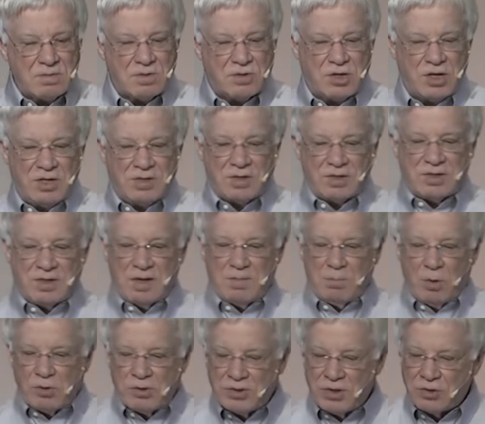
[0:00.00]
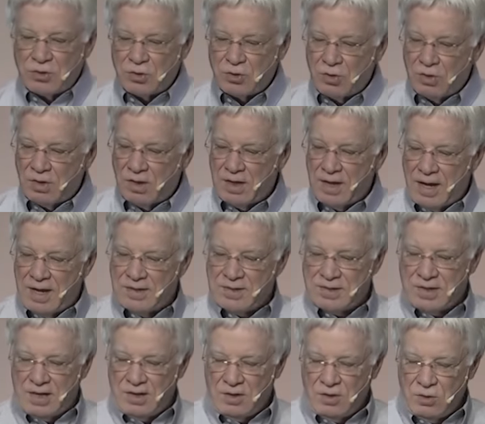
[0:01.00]
Jesus said, Most assuredly I
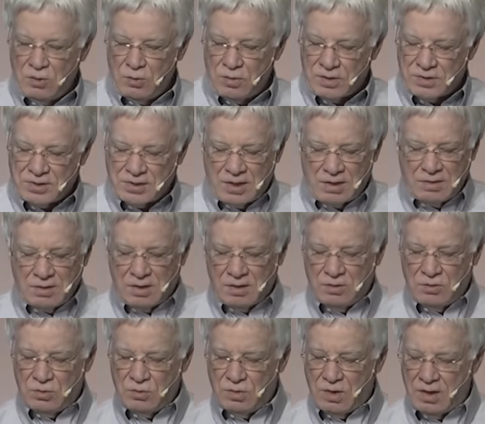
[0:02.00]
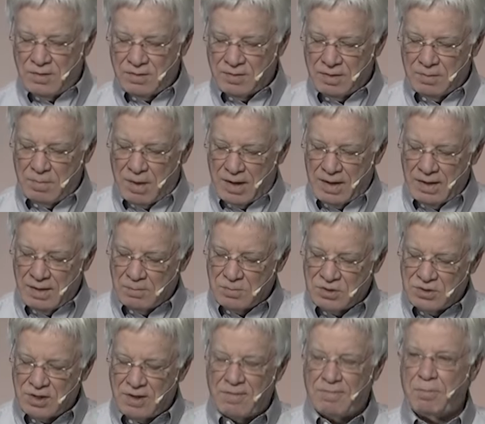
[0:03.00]
say to you, the Son can do nothing by
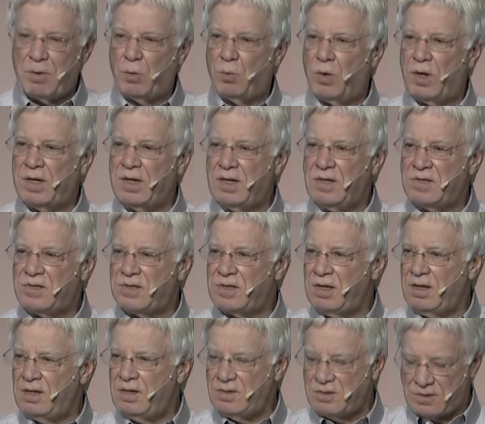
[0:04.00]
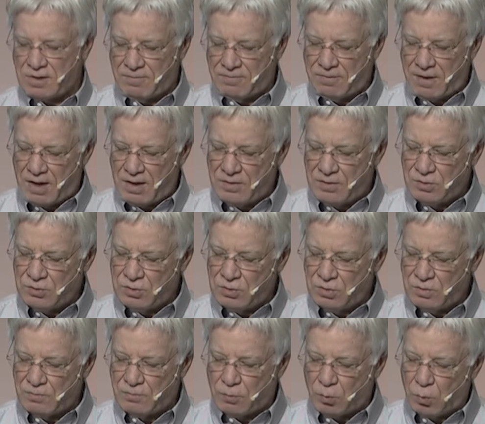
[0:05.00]
himself but what he sees the Father
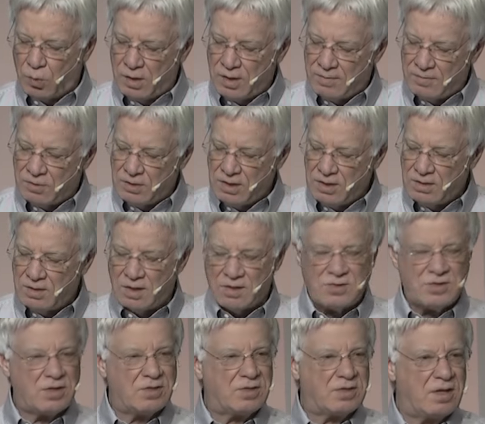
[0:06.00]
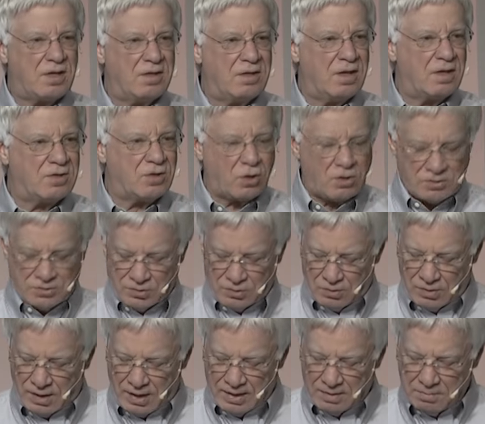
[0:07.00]
do, and for whatever he does, the Son does also
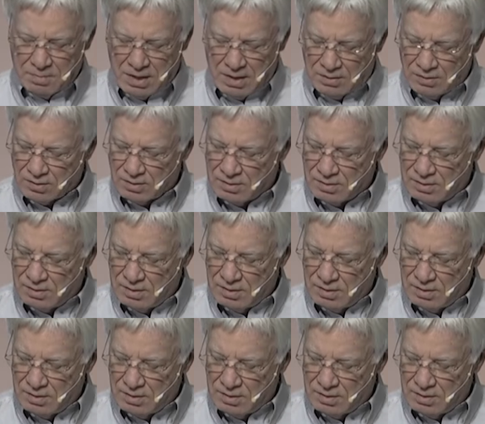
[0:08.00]
in like manner.